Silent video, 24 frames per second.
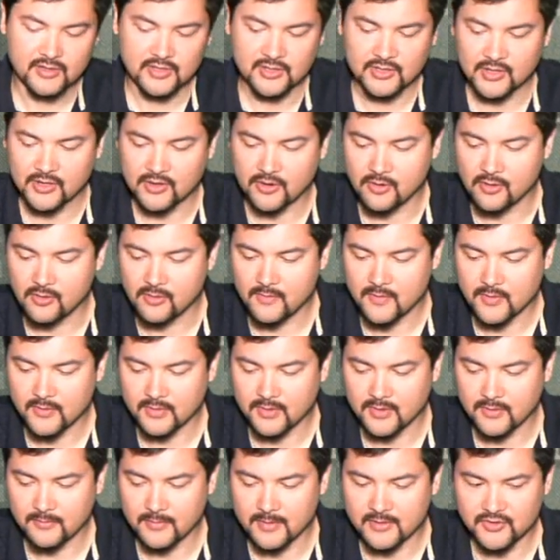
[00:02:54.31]
took
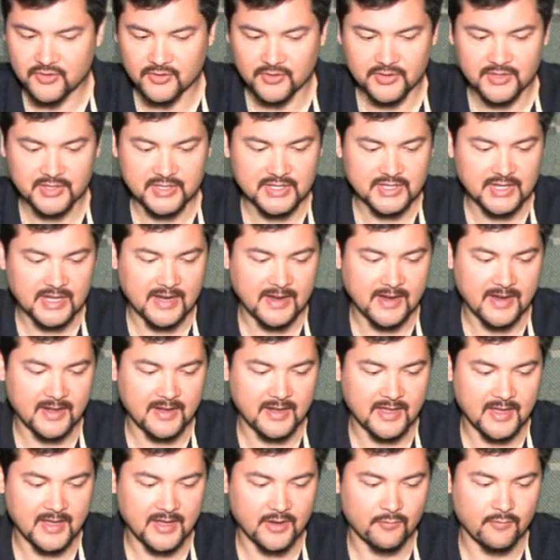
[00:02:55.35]
over the original
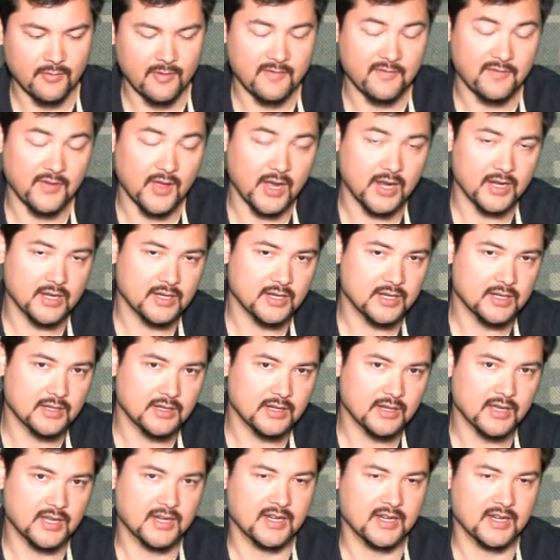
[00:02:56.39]
design and refined it